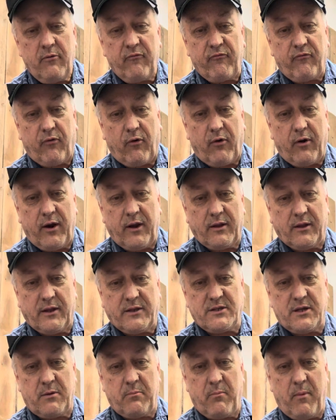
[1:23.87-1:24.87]
for an
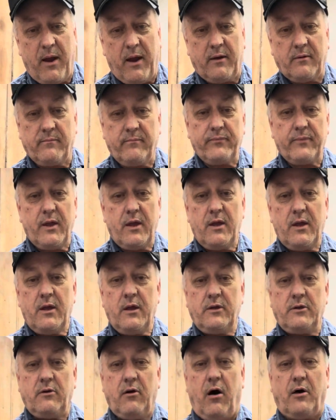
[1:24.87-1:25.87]
enlisted man.
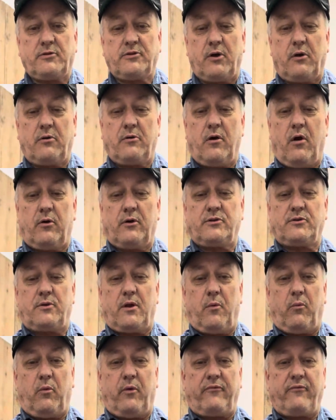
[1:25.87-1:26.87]
You'll also notice
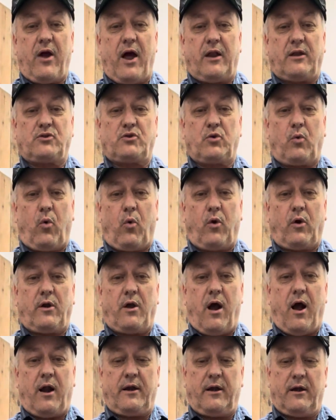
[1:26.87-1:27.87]
that we've got a sword
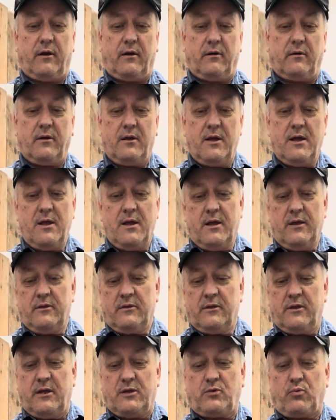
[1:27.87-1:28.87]
knot here.
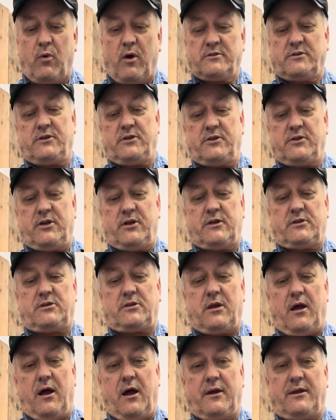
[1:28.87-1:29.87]
This wasn't just
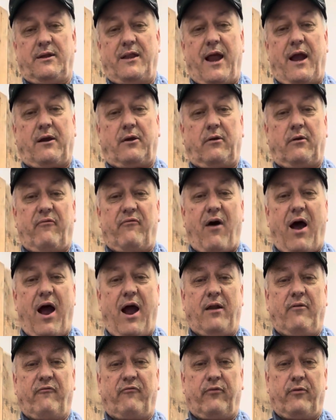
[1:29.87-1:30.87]
a decorative
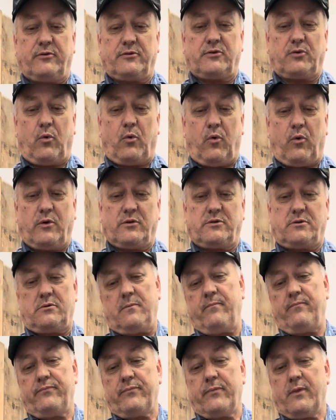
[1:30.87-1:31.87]
item for the swords.
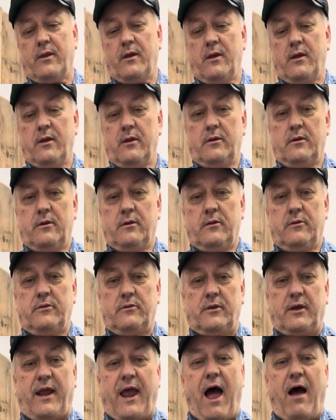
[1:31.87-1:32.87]

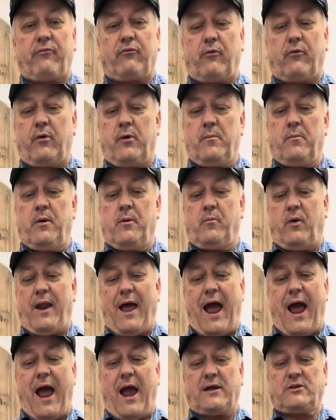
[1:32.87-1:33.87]
The cavalryman would
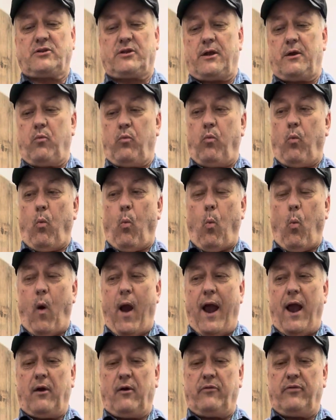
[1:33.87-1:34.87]
actually
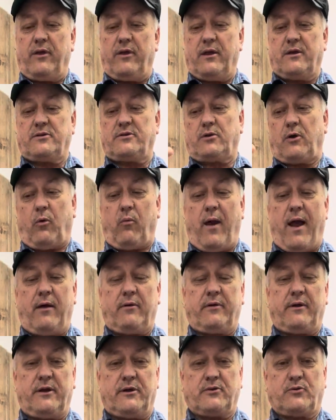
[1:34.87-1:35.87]
wear this
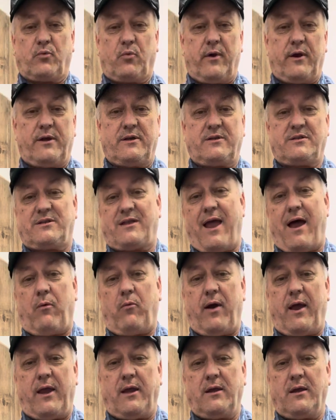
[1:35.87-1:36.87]
around his wrist. That
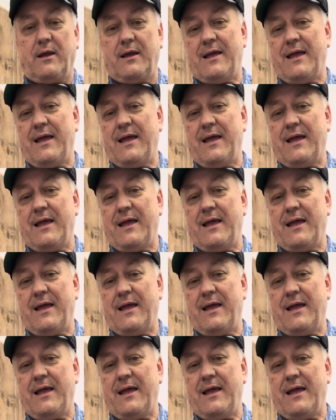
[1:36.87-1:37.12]
way,